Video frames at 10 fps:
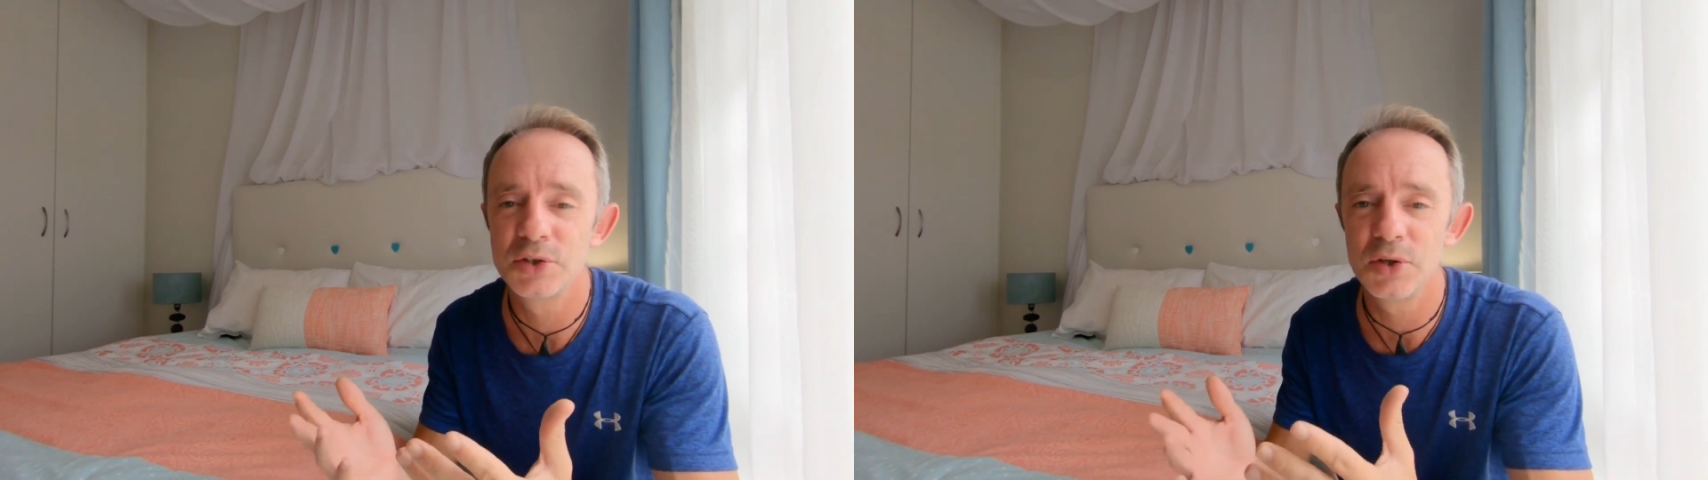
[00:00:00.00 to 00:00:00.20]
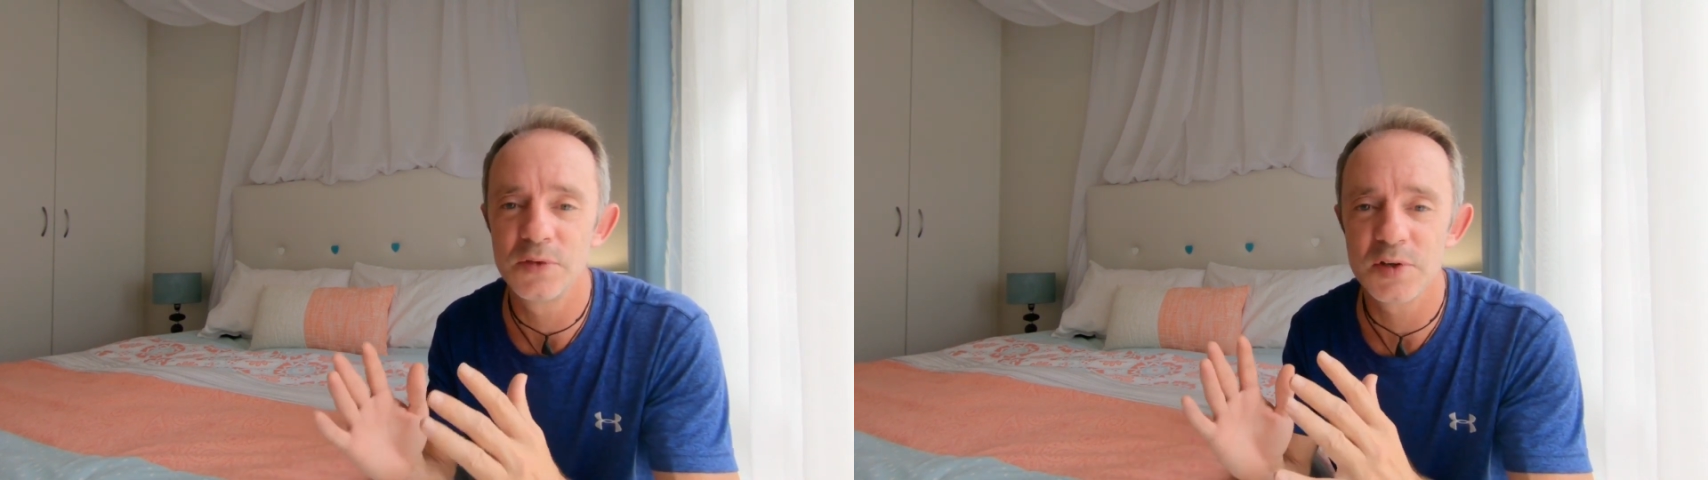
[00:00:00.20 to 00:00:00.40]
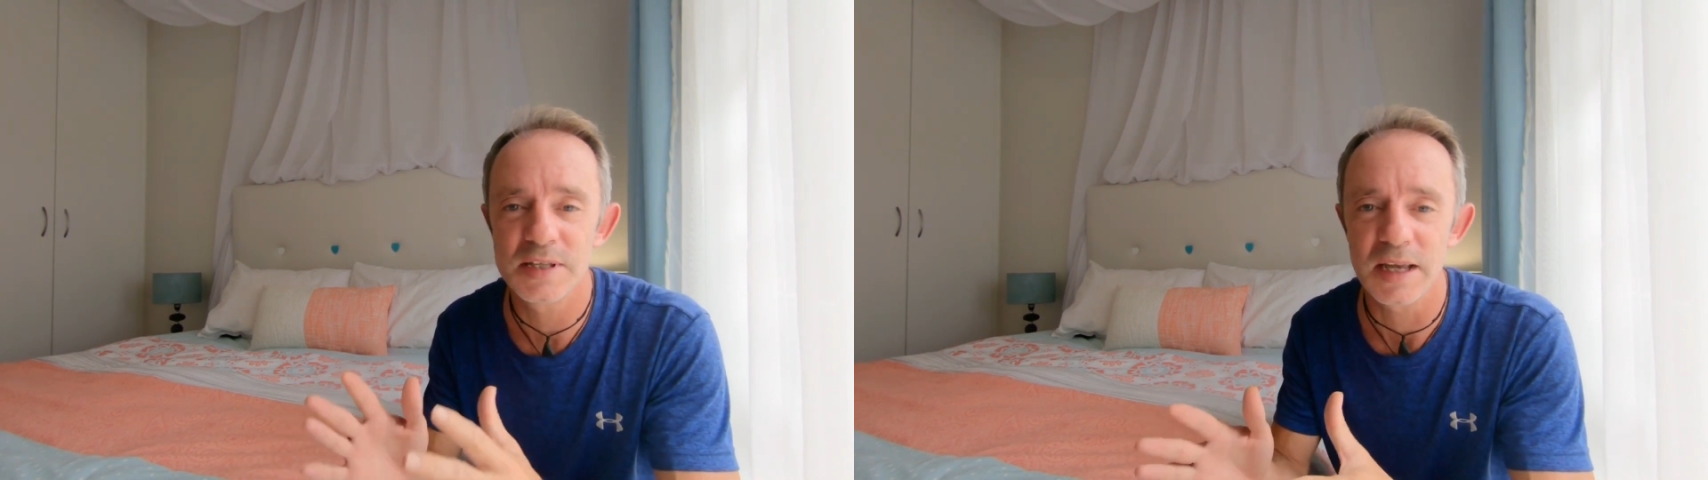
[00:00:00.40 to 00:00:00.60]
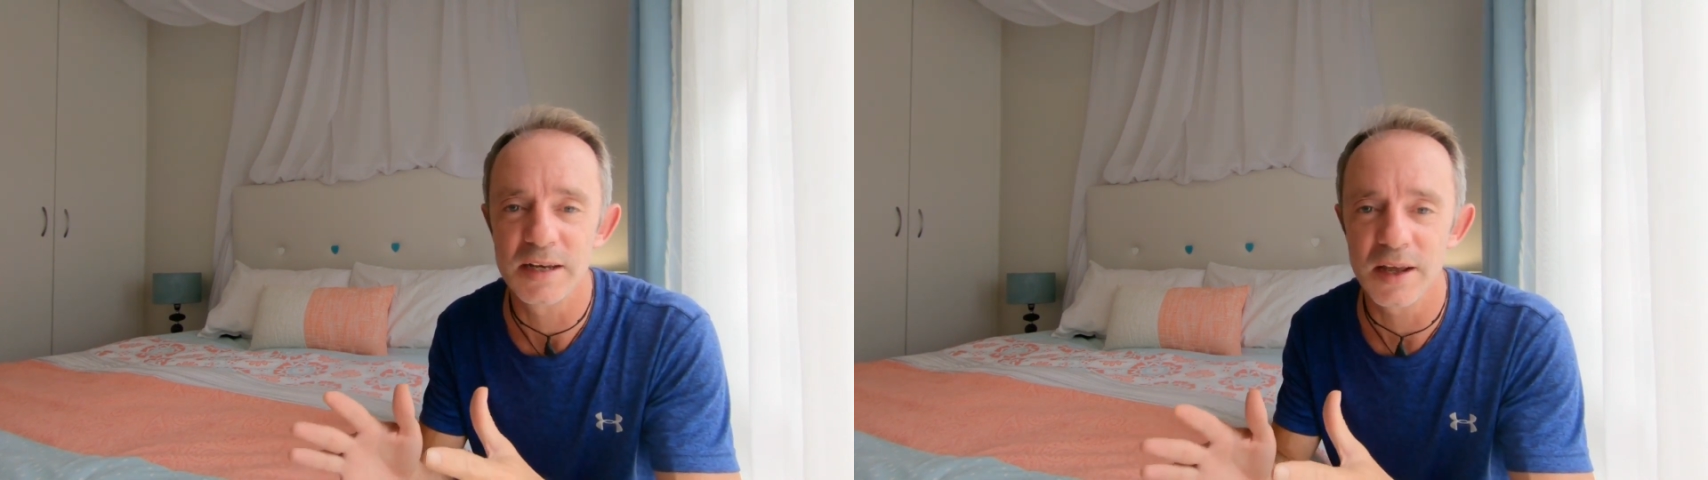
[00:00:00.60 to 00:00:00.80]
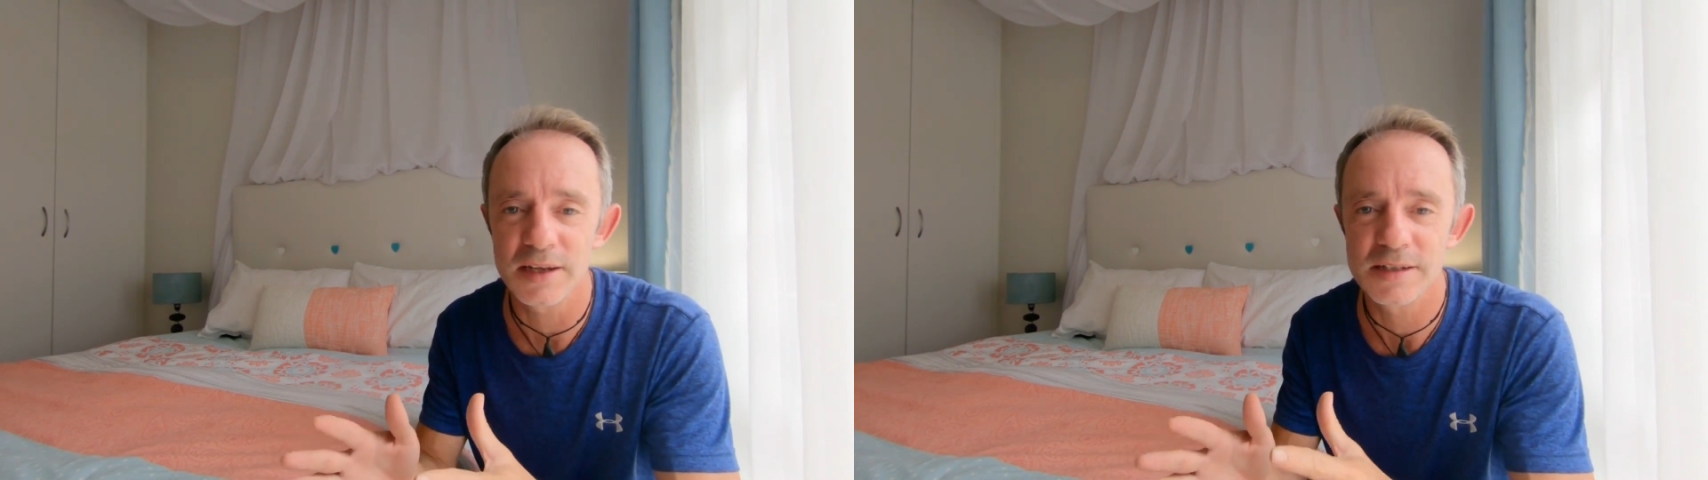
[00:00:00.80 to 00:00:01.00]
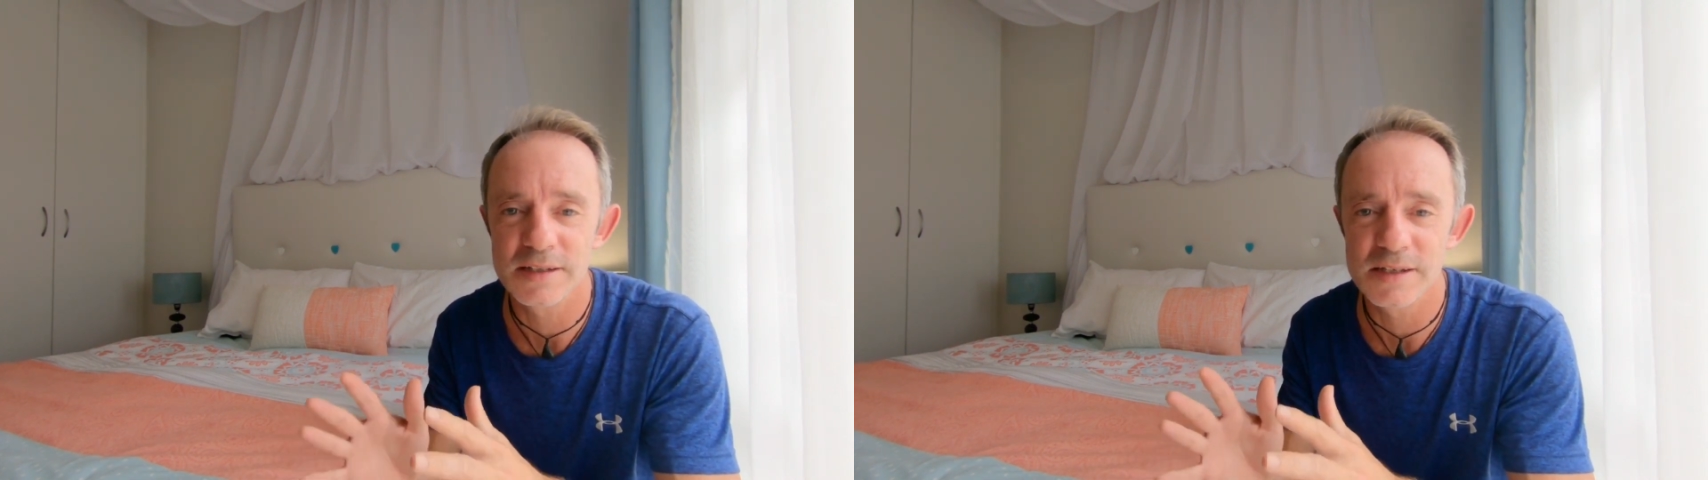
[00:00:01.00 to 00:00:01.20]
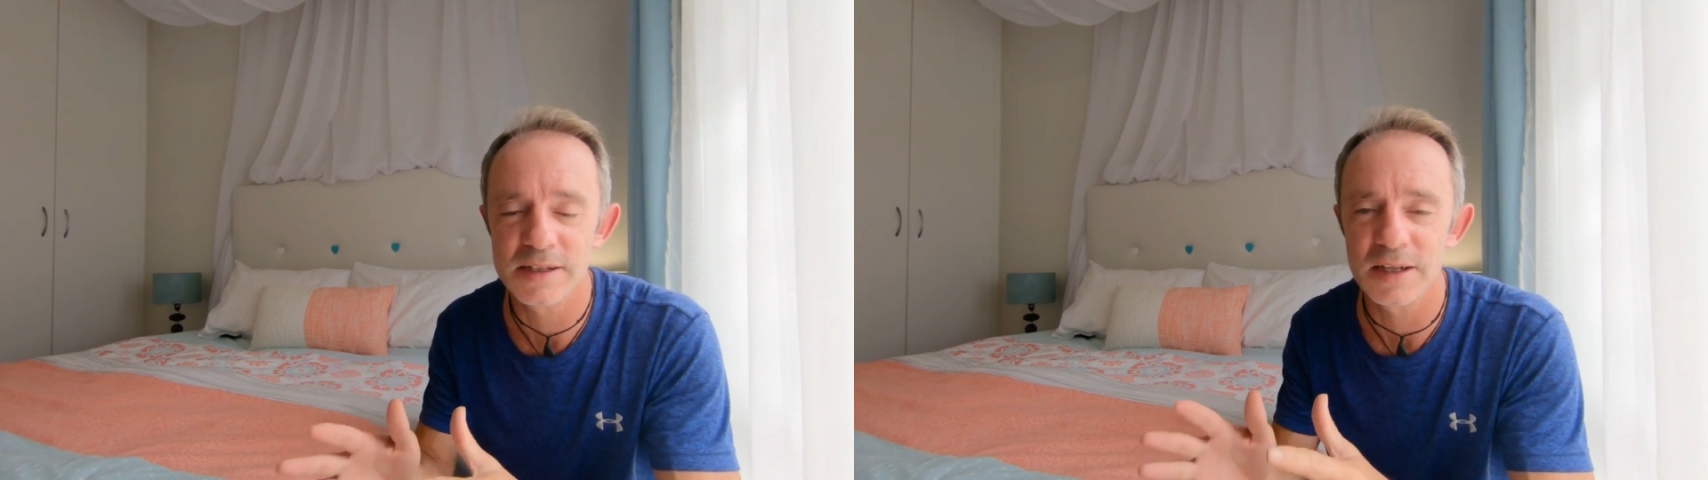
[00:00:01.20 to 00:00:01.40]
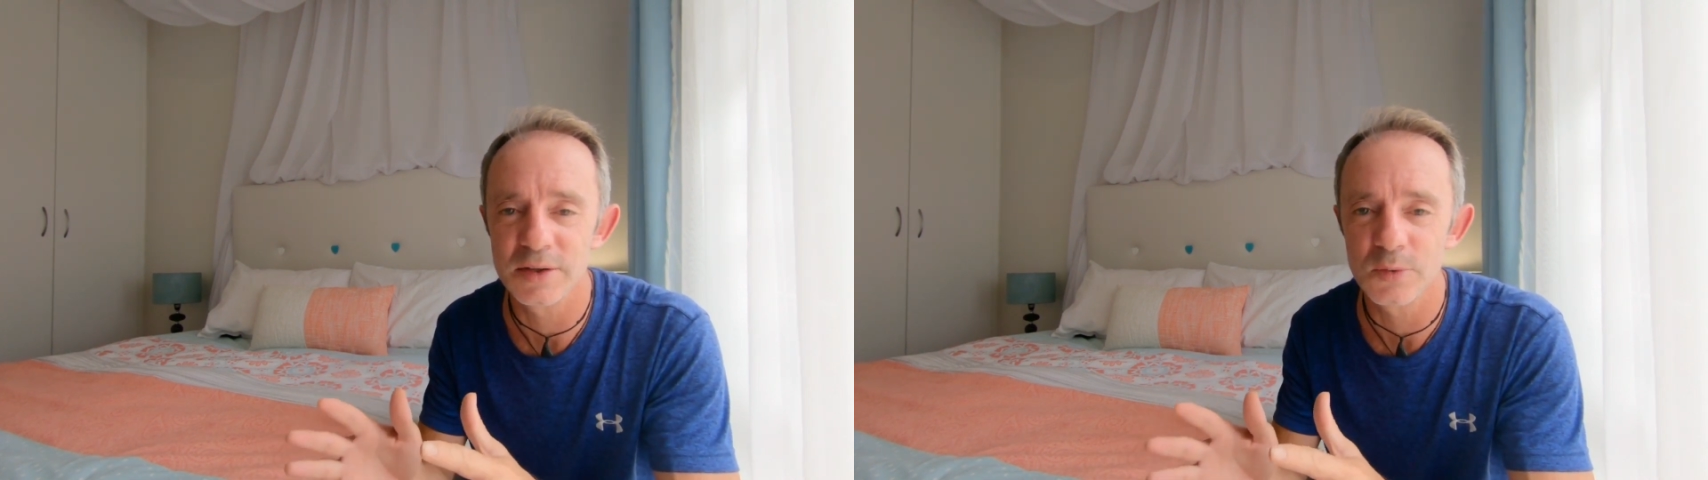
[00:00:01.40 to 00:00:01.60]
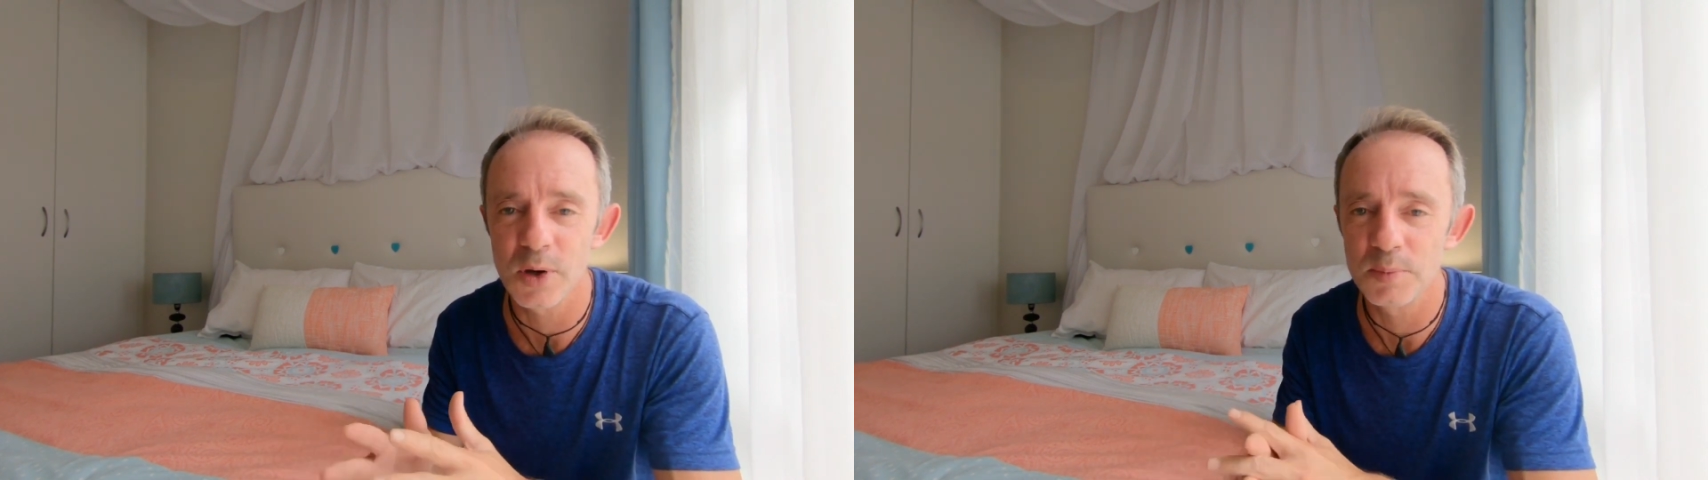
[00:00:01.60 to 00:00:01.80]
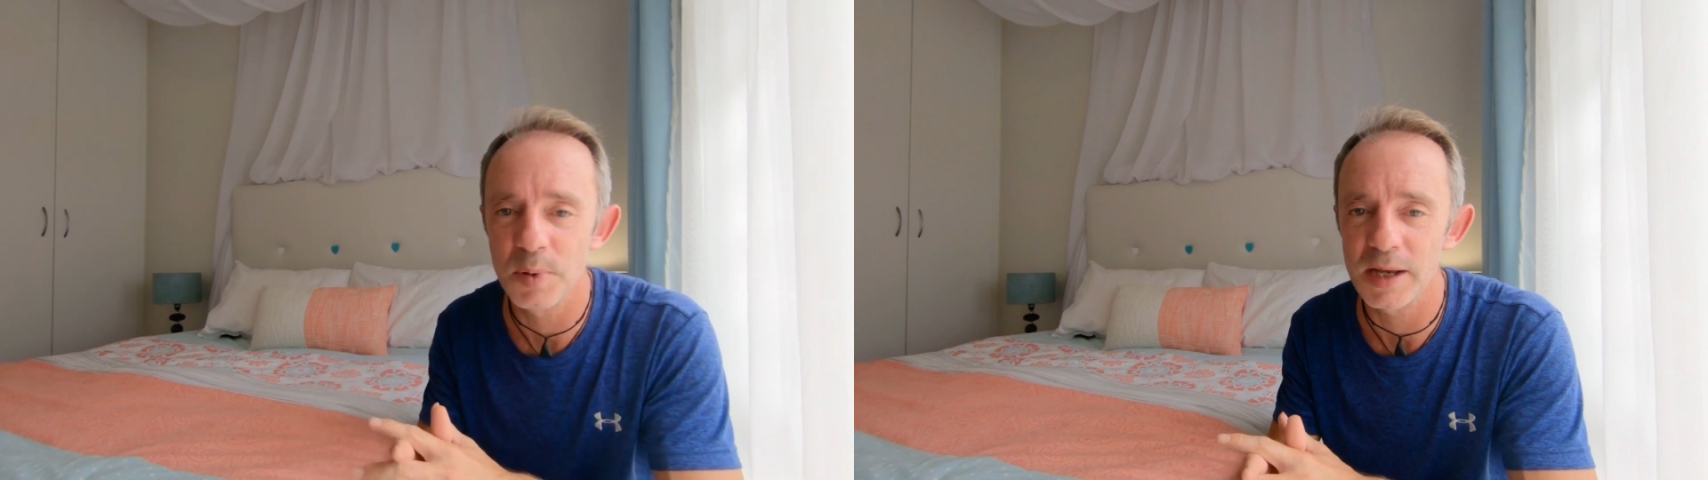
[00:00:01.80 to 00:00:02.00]
to you if you stay nice and still in
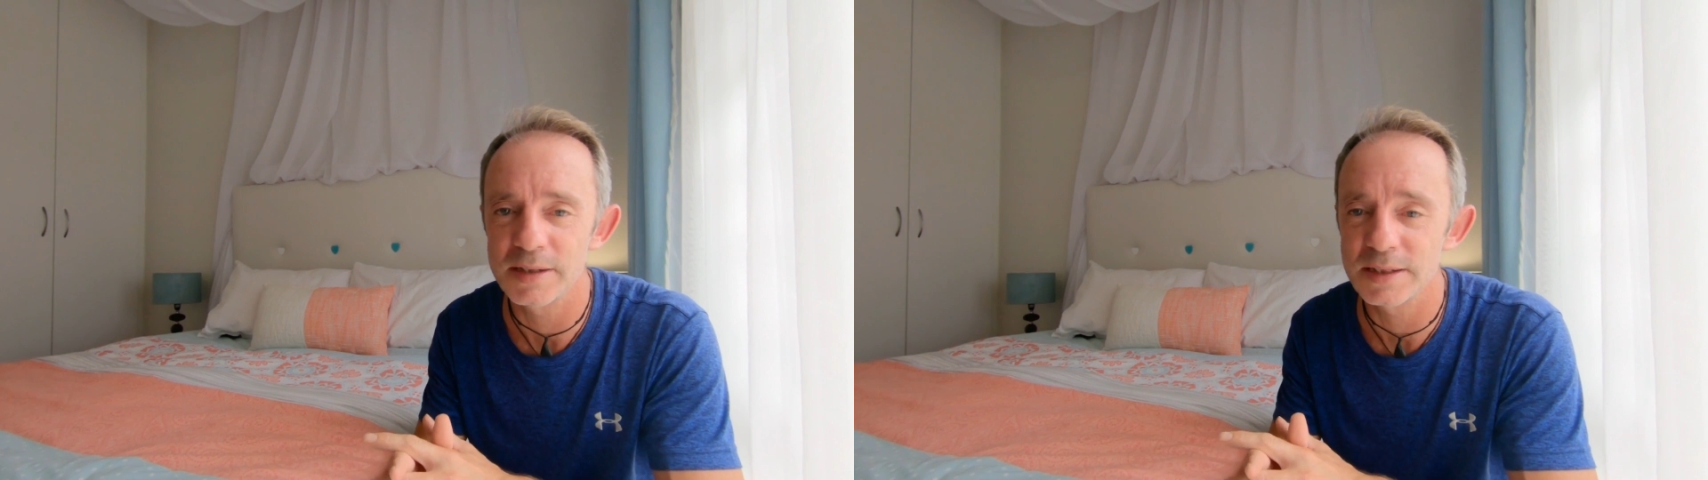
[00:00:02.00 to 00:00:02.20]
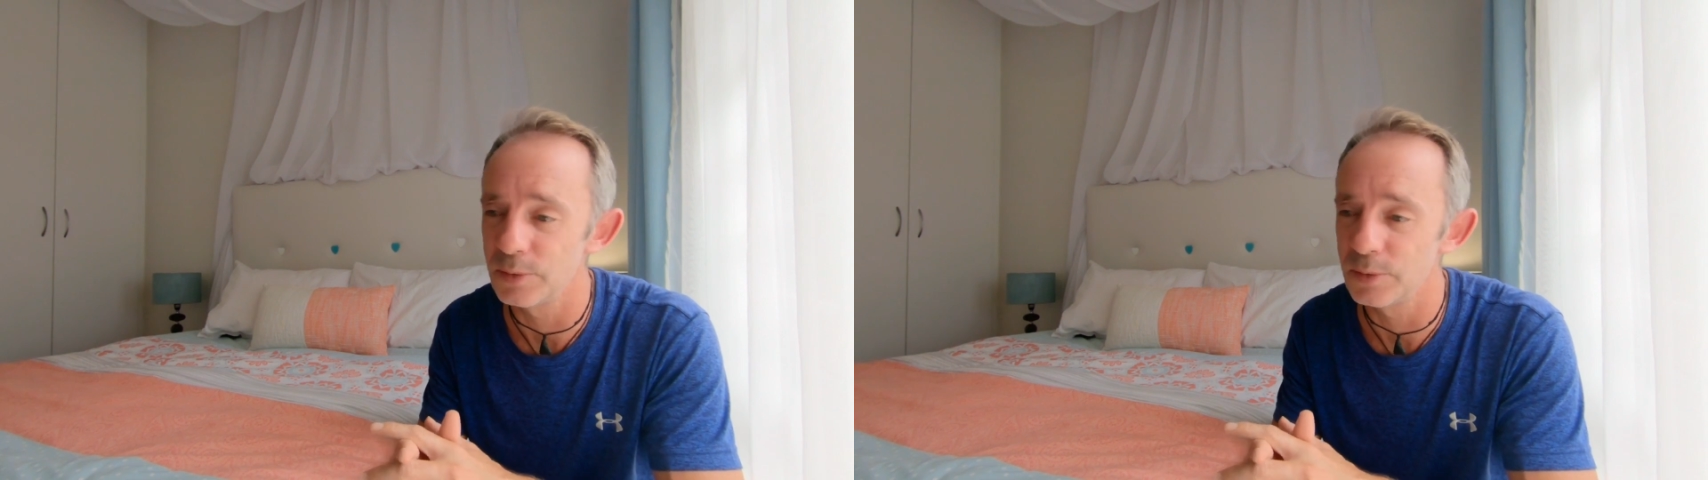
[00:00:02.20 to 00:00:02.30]
one place.